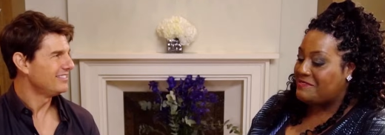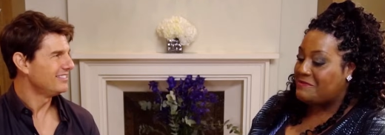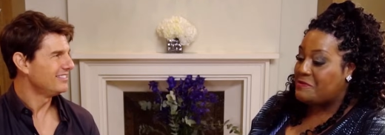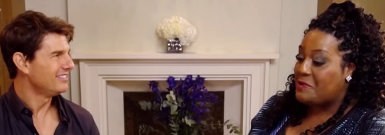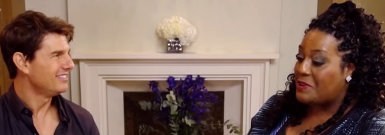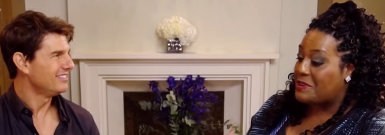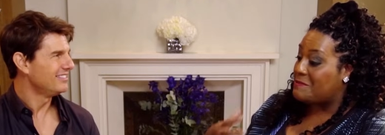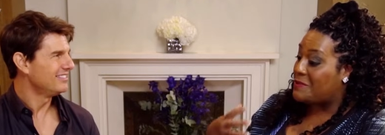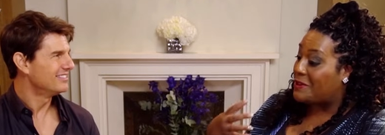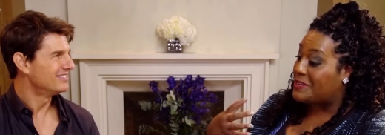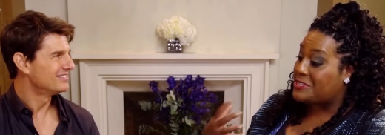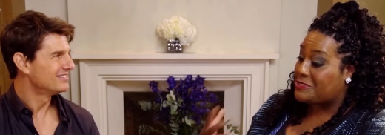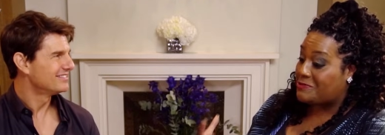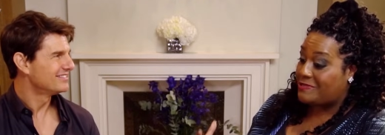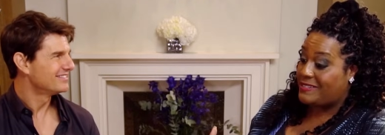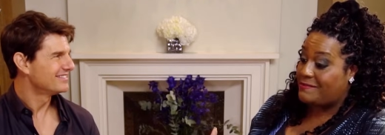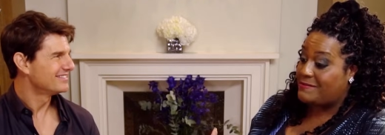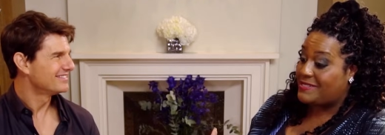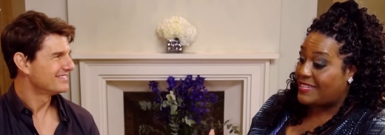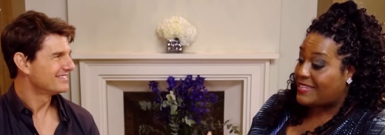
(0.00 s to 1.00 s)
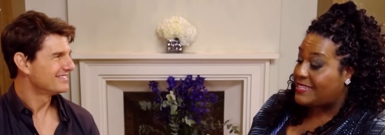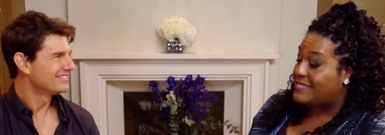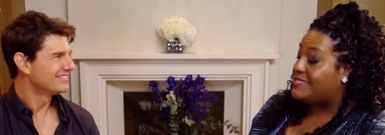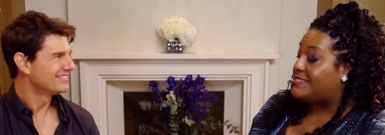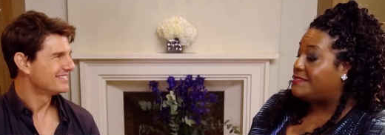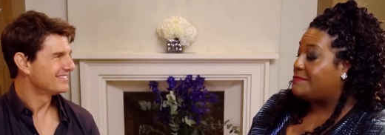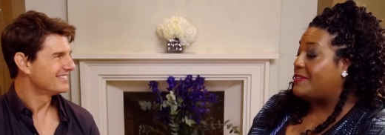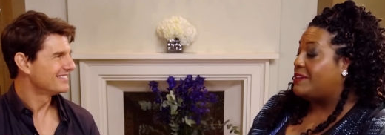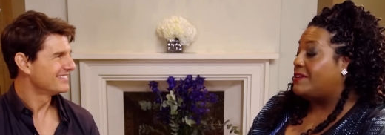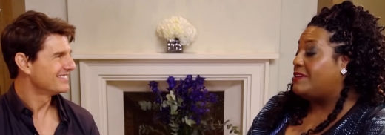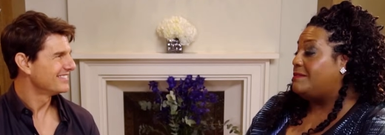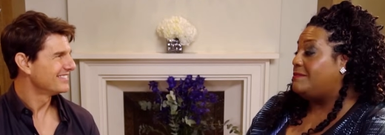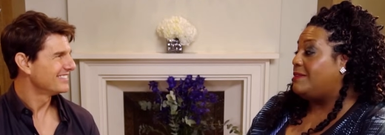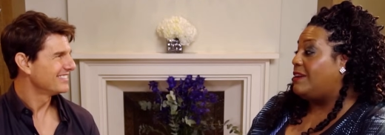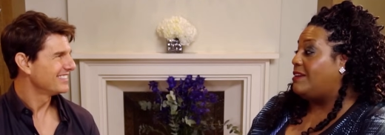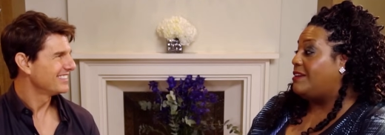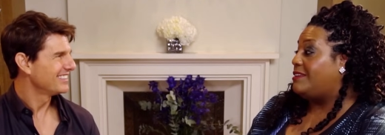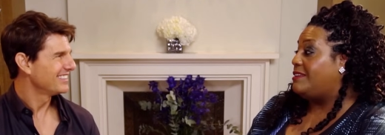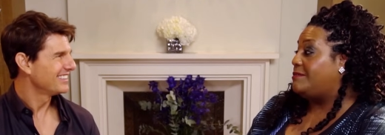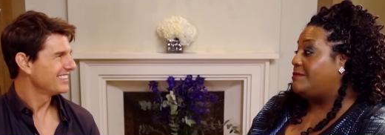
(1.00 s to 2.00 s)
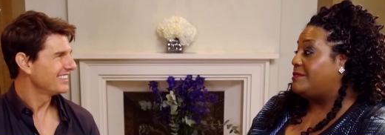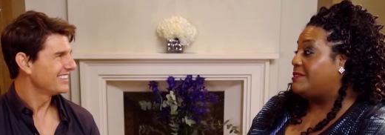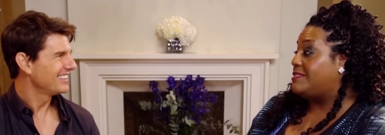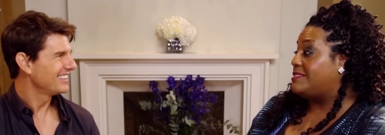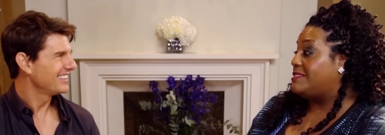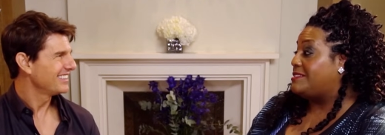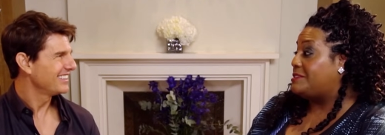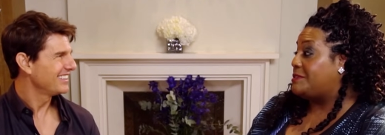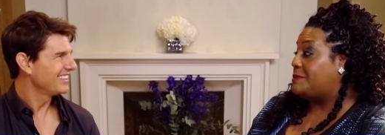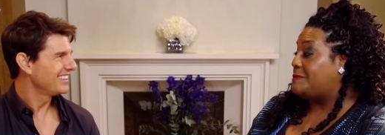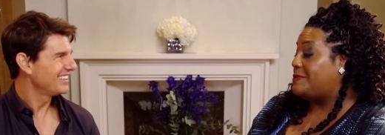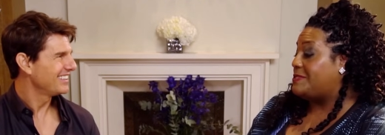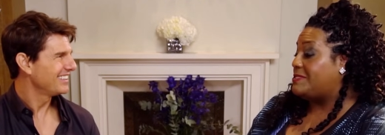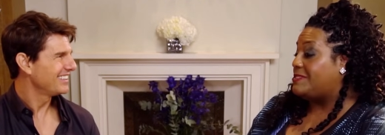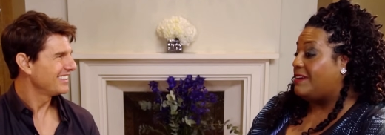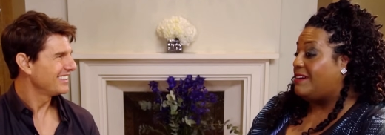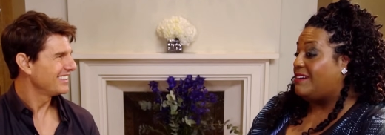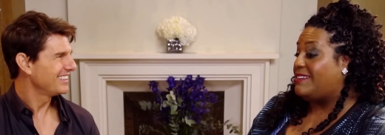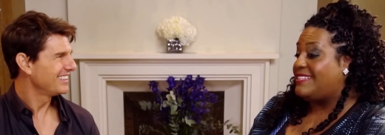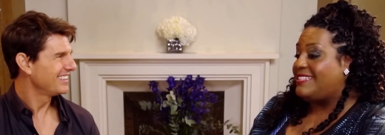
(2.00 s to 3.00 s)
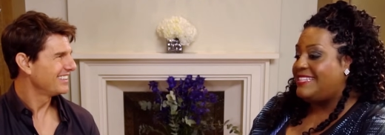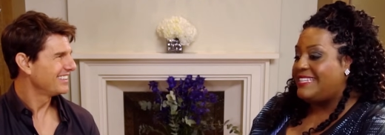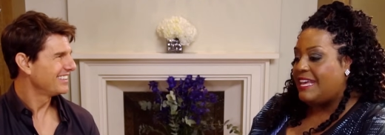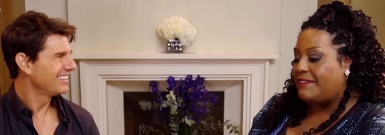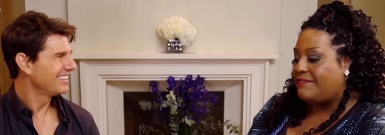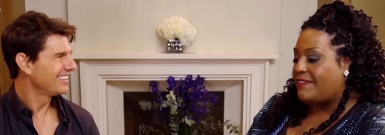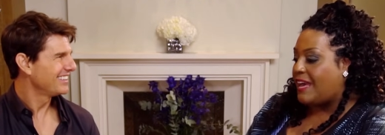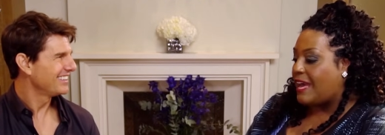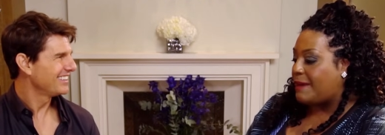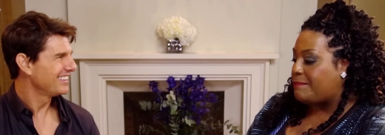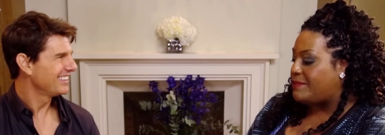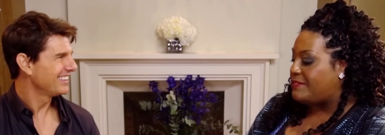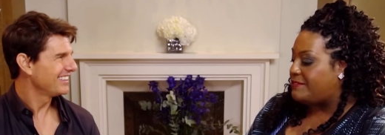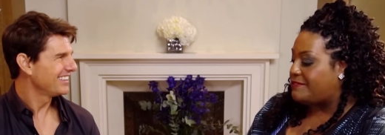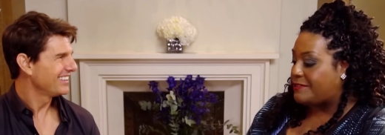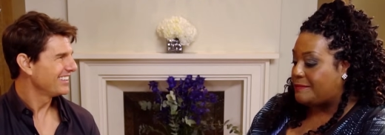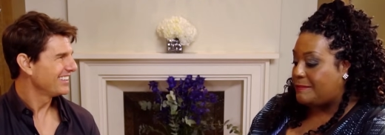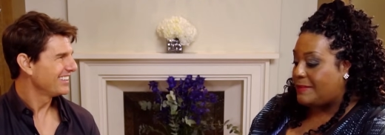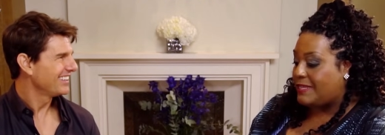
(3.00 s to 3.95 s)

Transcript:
Speaker 1: one of my dreams is to become a Hollywood superstar. It never happened for